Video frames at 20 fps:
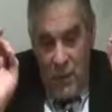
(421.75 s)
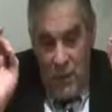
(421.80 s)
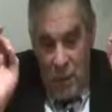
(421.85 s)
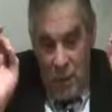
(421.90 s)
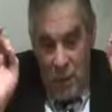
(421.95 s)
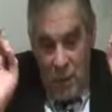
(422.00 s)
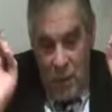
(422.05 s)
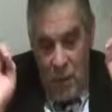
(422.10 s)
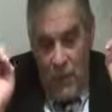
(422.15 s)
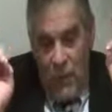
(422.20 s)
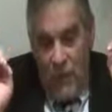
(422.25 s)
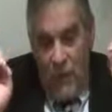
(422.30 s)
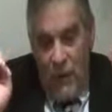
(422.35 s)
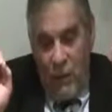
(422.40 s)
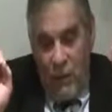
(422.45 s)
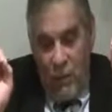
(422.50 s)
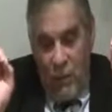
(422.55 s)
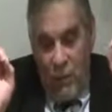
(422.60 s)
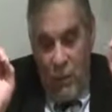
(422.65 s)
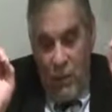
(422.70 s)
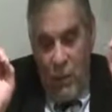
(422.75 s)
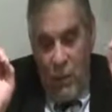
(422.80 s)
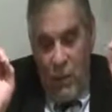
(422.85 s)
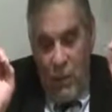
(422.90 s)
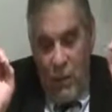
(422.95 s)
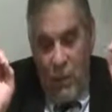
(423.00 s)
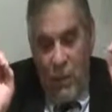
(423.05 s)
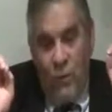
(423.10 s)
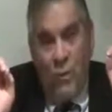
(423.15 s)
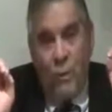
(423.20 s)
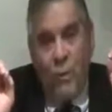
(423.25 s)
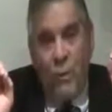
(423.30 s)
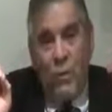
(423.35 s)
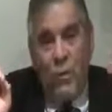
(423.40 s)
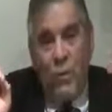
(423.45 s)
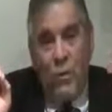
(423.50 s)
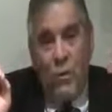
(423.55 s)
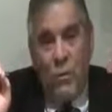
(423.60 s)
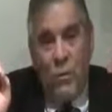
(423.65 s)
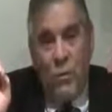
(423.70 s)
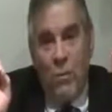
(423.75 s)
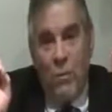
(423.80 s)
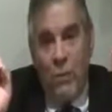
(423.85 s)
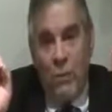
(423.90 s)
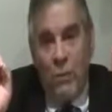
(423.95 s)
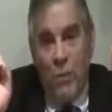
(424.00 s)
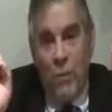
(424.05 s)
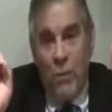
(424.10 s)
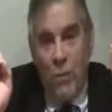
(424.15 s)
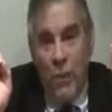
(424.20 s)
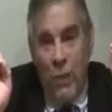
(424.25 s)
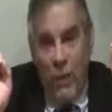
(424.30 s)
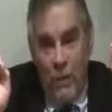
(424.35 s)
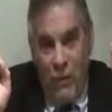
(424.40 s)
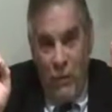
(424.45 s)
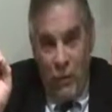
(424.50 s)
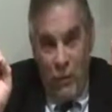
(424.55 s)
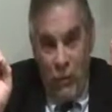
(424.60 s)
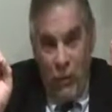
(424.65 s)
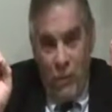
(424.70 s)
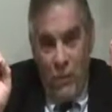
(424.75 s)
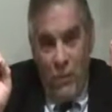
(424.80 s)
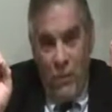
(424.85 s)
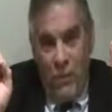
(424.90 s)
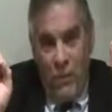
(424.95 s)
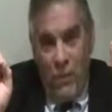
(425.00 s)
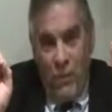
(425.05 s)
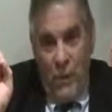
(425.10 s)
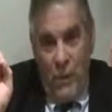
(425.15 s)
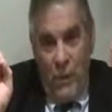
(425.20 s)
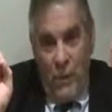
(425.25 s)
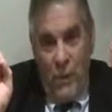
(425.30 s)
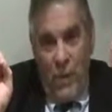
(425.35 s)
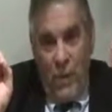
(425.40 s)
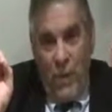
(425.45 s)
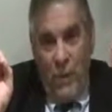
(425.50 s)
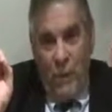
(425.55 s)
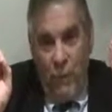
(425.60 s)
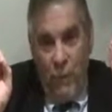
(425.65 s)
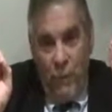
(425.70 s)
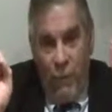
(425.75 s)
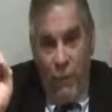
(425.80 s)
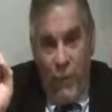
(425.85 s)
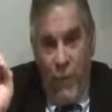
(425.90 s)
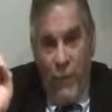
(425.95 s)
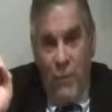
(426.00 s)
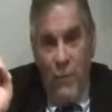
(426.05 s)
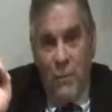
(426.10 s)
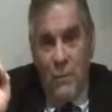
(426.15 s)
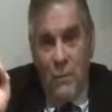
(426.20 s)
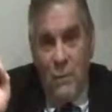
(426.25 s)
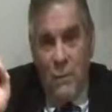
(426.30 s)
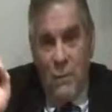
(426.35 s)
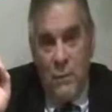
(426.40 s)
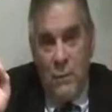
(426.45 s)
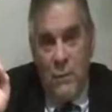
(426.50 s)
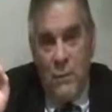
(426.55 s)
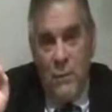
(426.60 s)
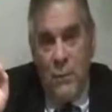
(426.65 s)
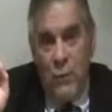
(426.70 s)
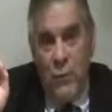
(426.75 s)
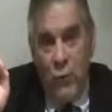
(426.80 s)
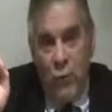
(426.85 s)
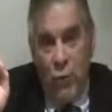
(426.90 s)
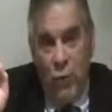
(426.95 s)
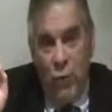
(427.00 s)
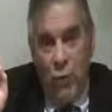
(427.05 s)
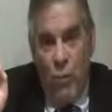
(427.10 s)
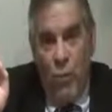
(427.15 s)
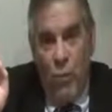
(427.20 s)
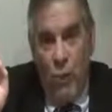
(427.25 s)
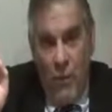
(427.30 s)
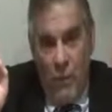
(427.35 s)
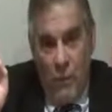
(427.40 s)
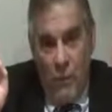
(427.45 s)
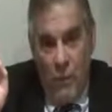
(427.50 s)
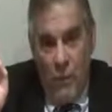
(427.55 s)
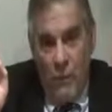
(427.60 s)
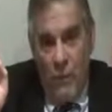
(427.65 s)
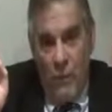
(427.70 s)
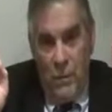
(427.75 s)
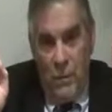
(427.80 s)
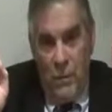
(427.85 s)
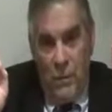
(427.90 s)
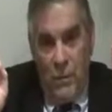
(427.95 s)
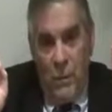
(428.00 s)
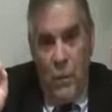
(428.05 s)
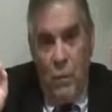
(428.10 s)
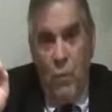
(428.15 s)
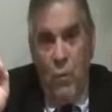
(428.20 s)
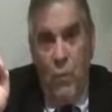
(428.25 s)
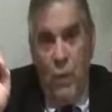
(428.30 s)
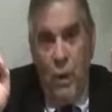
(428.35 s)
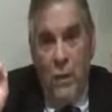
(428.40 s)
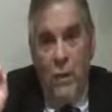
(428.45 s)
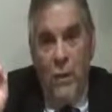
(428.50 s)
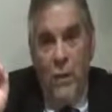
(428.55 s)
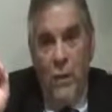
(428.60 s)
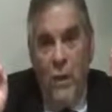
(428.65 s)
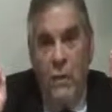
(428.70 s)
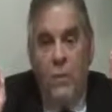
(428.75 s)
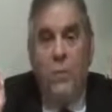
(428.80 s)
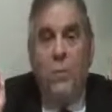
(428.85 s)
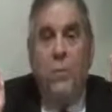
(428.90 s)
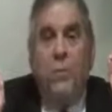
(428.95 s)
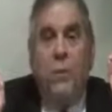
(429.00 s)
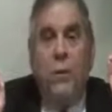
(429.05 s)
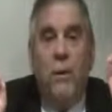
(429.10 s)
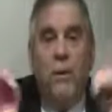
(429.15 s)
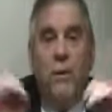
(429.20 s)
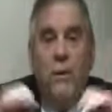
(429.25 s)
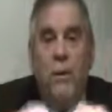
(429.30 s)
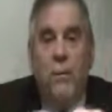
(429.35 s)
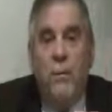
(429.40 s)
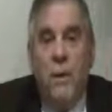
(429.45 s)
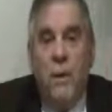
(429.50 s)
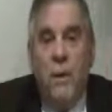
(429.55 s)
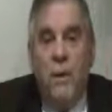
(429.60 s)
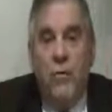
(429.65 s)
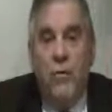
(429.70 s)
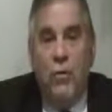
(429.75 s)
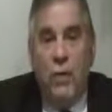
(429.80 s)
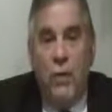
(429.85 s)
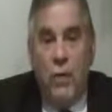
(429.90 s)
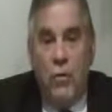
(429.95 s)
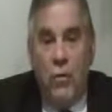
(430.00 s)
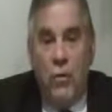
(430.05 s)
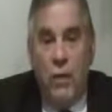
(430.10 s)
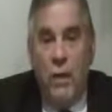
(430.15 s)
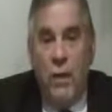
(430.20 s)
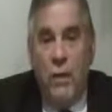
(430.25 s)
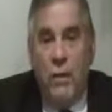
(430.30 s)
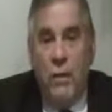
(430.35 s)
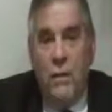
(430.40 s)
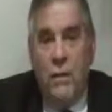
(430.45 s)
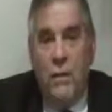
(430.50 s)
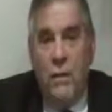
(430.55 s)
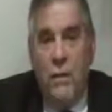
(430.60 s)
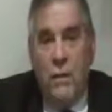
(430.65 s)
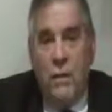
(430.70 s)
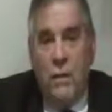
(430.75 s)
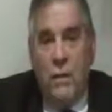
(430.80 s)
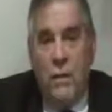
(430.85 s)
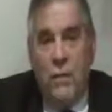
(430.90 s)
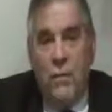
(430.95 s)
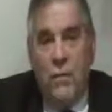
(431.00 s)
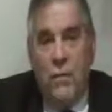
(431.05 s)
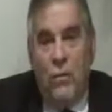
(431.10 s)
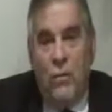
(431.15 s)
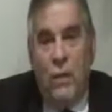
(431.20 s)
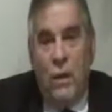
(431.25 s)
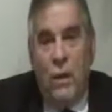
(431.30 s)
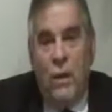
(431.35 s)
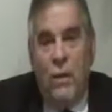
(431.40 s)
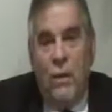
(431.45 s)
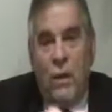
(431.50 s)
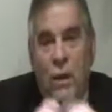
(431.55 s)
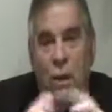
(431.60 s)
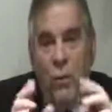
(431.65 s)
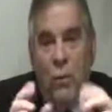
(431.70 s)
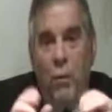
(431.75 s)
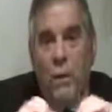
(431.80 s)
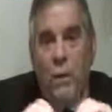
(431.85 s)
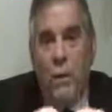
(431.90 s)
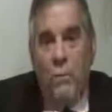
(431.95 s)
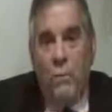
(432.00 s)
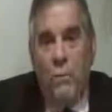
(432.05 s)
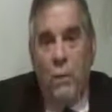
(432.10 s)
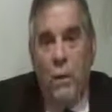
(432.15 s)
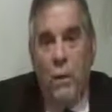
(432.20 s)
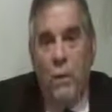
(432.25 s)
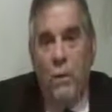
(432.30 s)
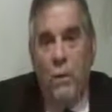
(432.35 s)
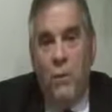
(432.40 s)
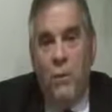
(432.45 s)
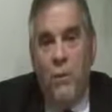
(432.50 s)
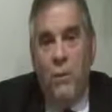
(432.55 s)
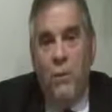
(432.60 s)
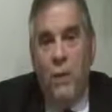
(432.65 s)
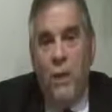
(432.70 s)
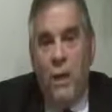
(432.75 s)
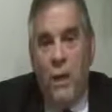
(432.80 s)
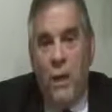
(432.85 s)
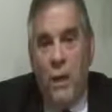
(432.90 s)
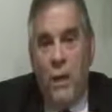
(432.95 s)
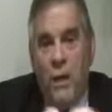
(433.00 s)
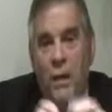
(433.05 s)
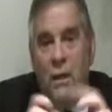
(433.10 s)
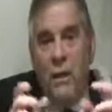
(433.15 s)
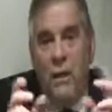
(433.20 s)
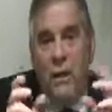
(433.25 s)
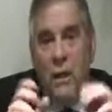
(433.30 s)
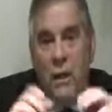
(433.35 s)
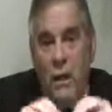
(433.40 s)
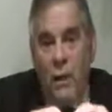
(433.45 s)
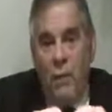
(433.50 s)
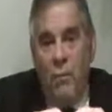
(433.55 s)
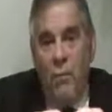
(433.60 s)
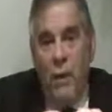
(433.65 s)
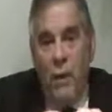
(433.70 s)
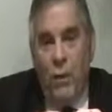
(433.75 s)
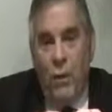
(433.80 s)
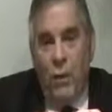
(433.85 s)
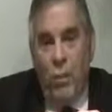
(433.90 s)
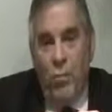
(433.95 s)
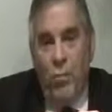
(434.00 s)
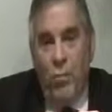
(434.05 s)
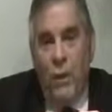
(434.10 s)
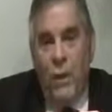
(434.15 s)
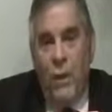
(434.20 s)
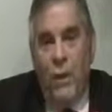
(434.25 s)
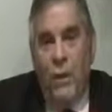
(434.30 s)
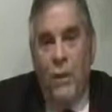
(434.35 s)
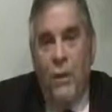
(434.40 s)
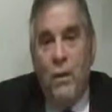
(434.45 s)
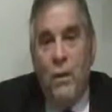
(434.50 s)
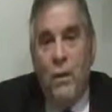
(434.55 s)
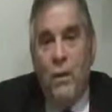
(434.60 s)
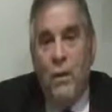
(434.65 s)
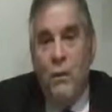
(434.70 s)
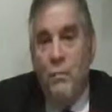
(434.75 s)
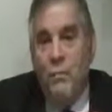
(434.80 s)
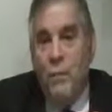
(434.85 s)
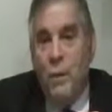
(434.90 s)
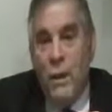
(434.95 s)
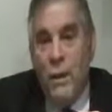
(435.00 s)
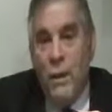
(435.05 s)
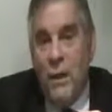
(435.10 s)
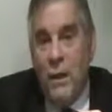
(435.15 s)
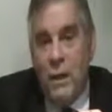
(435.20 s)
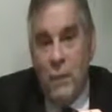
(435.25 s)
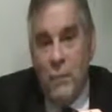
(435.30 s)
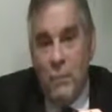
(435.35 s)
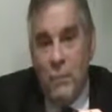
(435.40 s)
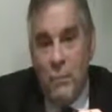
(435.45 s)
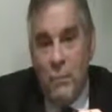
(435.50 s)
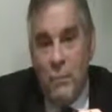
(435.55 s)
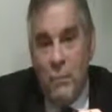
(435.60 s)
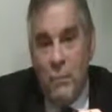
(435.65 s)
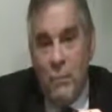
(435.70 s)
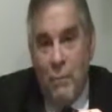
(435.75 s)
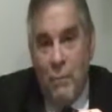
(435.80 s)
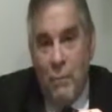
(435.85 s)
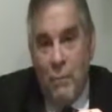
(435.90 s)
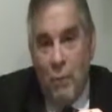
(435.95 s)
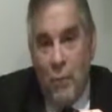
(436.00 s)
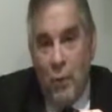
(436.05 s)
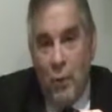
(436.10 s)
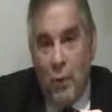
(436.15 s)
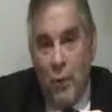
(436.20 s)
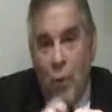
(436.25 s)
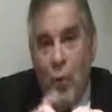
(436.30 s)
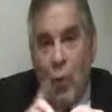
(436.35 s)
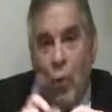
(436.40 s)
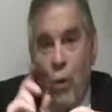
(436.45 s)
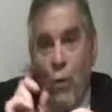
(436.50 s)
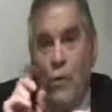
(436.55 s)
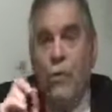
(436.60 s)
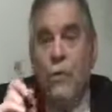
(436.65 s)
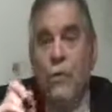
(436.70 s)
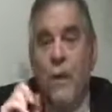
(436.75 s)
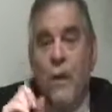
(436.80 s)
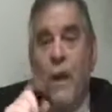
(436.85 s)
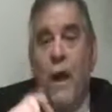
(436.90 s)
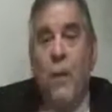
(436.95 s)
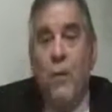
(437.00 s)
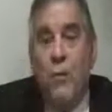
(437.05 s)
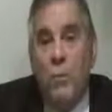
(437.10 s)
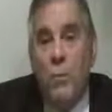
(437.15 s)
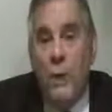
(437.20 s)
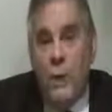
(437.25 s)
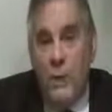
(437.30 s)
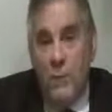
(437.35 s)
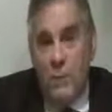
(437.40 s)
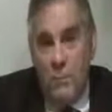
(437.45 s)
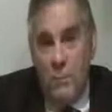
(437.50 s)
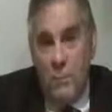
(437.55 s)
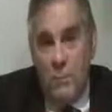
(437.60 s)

the reason it has to be done is because it must embarrass and frighten future men who might contemplate committing genocide to say that I will not be able to die in my own bed at the end of my day. The world's going to hound me.